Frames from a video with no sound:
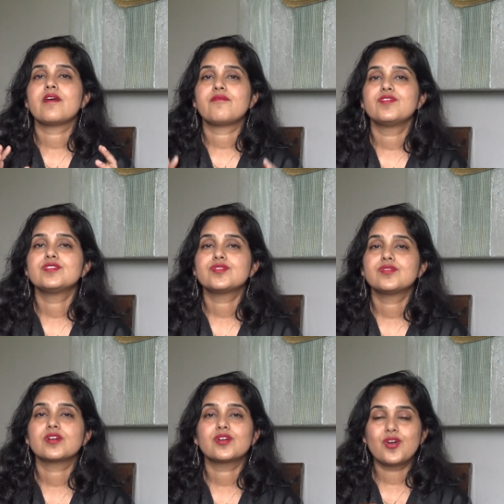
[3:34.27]
refers to
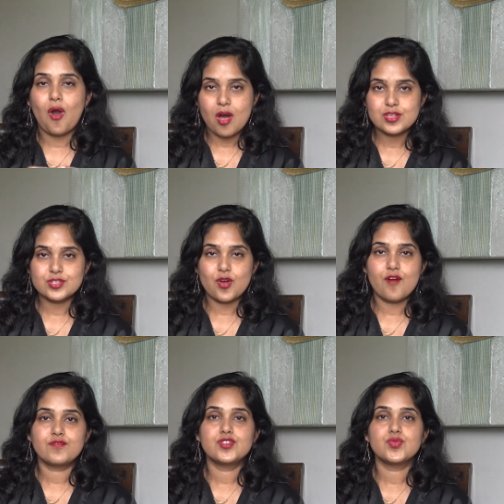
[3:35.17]
the cost
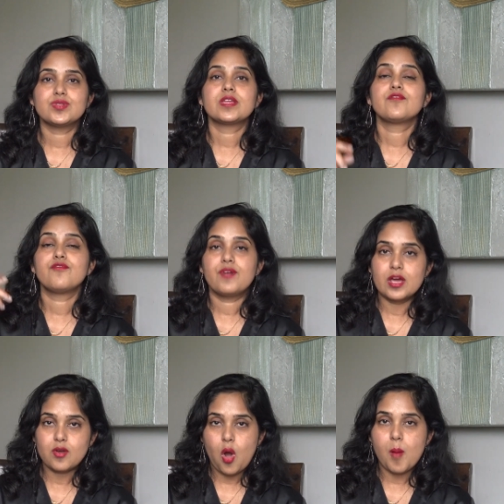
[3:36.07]
of choosing
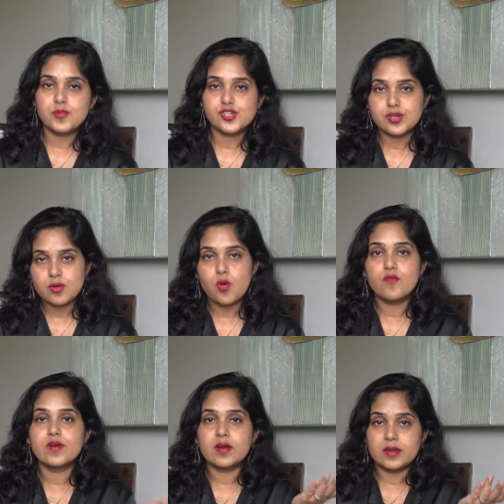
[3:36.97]
one option
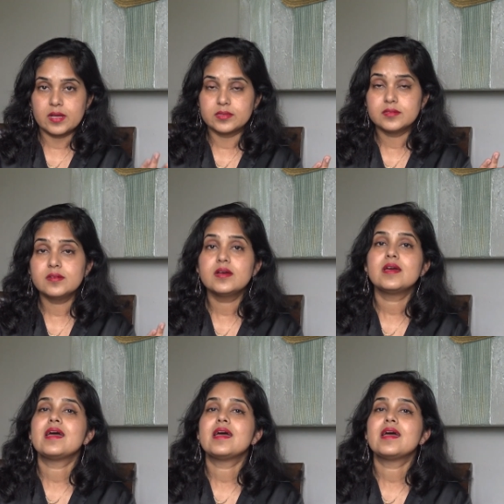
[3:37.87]
over another